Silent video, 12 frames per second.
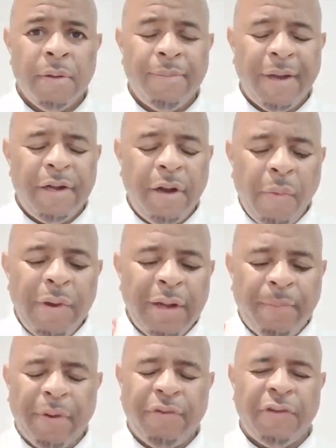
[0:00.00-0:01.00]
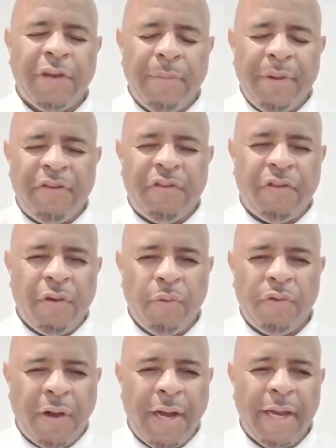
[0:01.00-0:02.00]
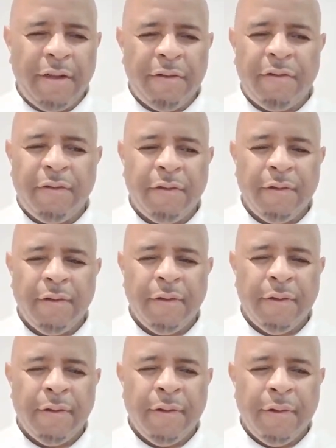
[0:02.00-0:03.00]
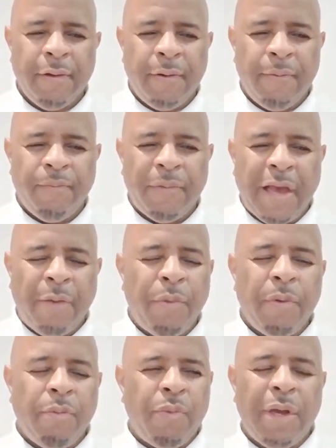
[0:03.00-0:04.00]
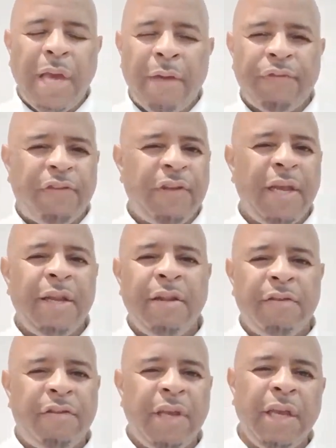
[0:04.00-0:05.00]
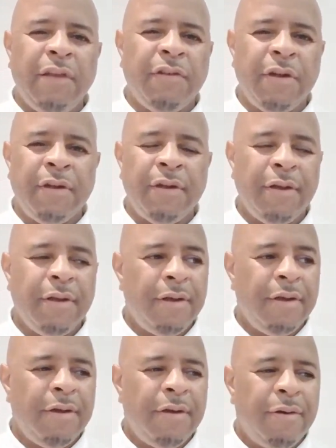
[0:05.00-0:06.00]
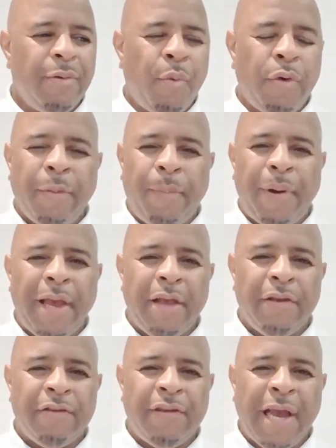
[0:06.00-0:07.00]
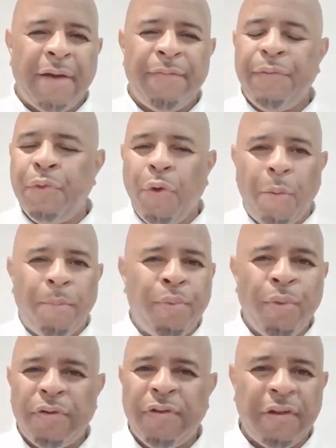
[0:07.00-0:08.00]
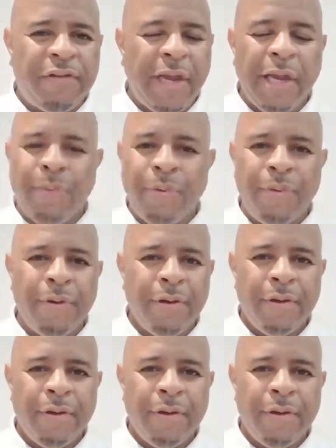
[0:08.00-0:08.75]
But knowing the budget is going to be so tight, and we have seen this season what the players have not brought to the table.